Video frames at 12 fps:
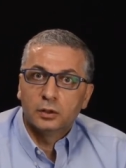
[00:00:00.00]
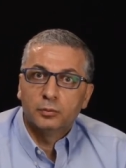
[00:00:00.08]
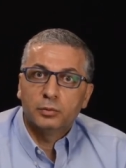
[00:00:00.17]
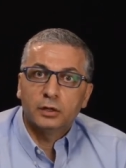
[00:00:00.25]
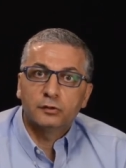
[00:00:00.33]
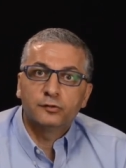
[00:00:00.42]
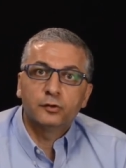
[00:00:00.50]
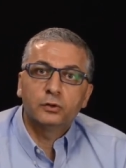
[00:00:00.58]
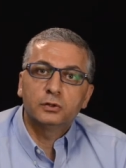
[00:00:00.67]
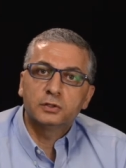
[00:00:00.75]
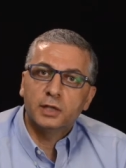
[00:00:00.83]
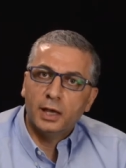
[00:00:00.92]
by
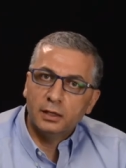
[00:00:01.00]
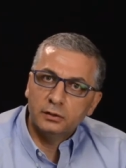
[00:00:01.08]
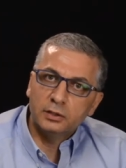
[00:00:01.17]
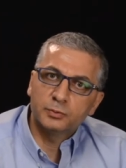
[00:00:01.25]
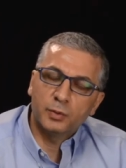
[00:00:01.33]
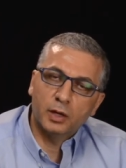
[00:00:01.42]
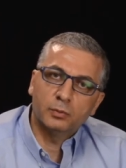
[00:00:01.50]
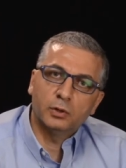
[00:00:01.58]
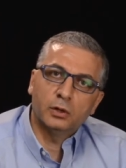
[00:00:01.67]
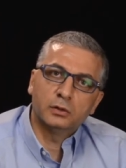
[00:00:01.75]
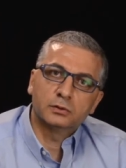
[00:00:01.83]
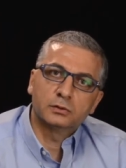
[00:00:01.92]
referring to anti-spam
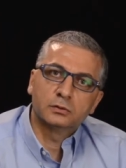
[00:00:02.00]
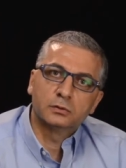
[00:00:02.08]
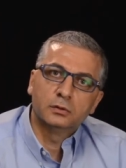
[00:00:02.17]
laws.